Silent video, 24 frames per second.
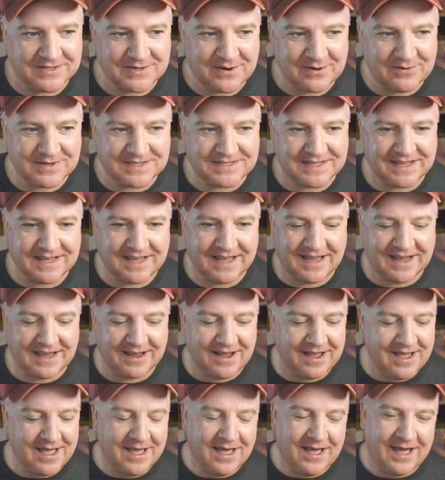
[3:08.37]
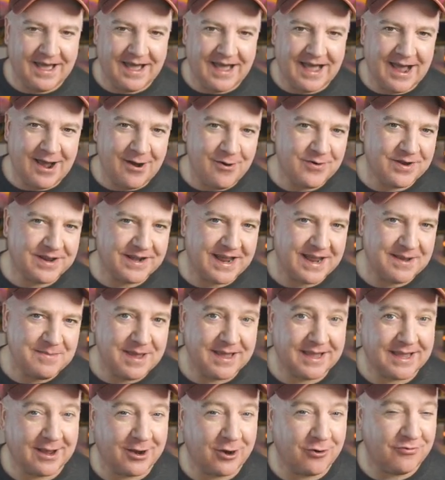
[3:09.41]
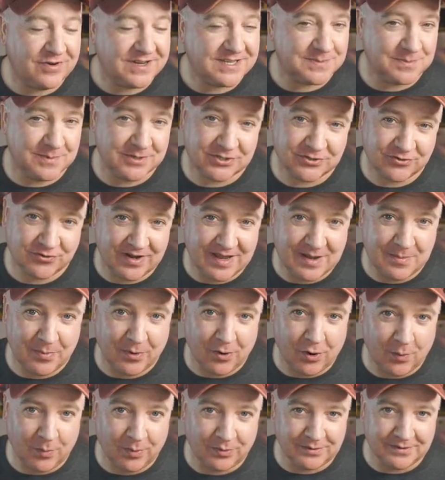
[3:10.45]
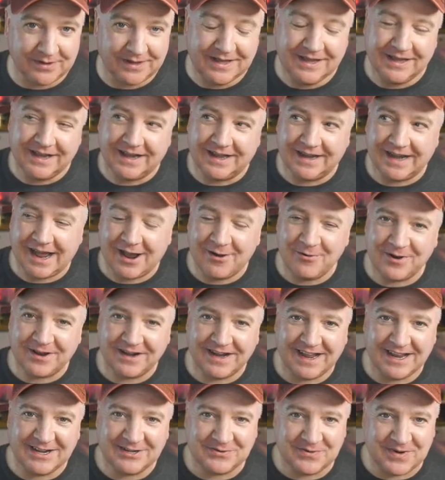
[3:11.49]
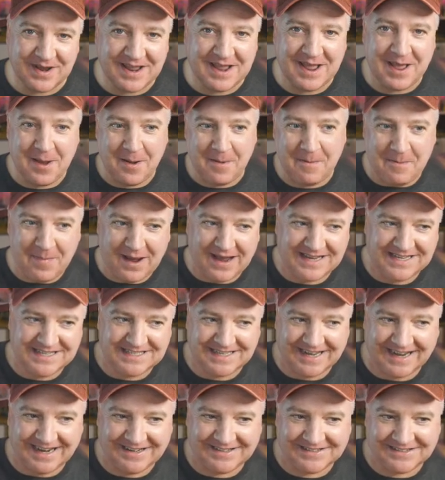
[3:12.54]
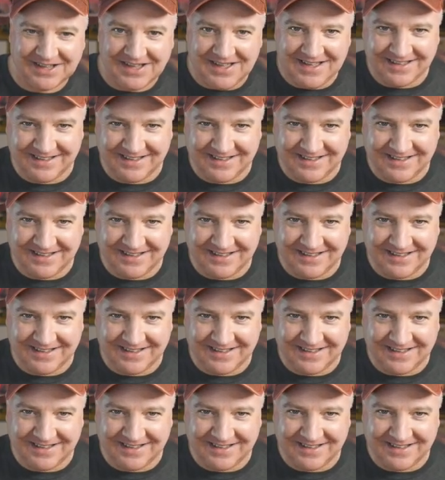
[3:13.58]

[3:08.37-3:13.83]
So I was thinking, how can I make a Christmas tree bauble and how can I do it my style?